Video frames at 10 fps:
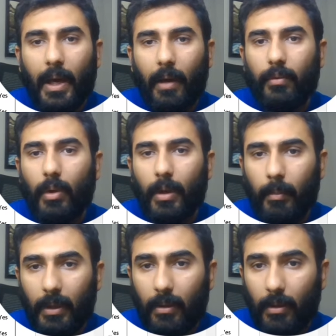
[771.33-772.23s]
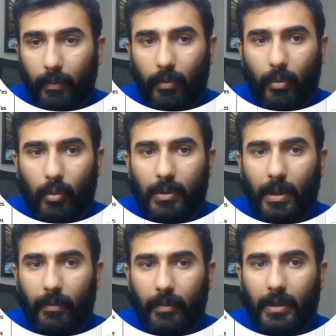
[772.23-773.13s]
Have you have been refused
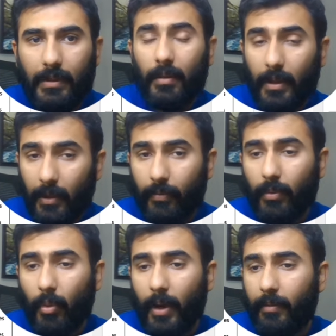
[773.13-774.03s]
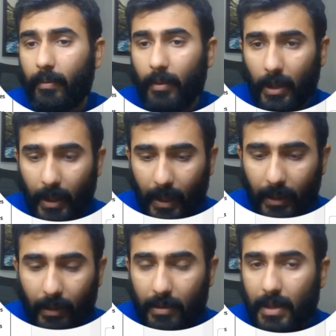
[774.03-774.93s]
a visa? If you have
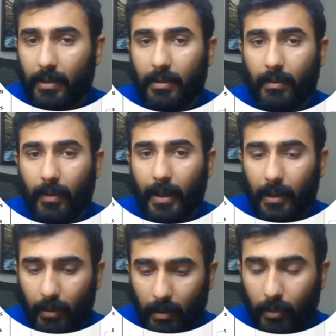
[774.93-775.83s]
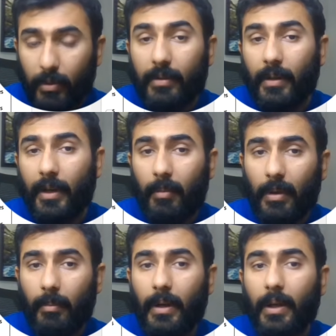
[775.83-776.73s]
any rejection while on your study
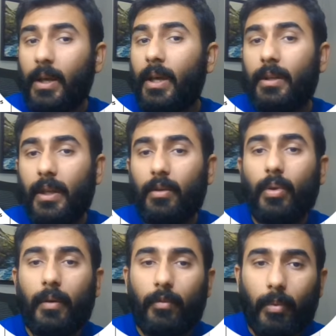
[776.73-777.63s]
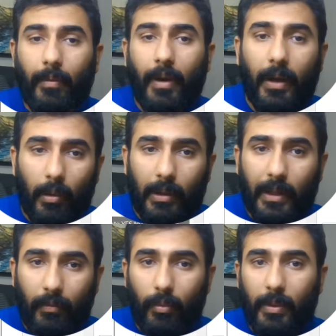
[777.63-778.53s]
permit, then you have to provide all the
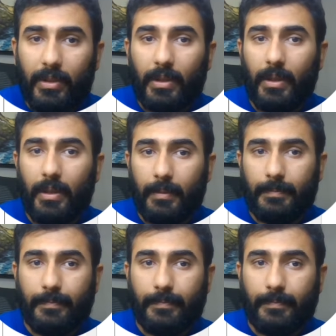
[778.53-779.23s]
information here.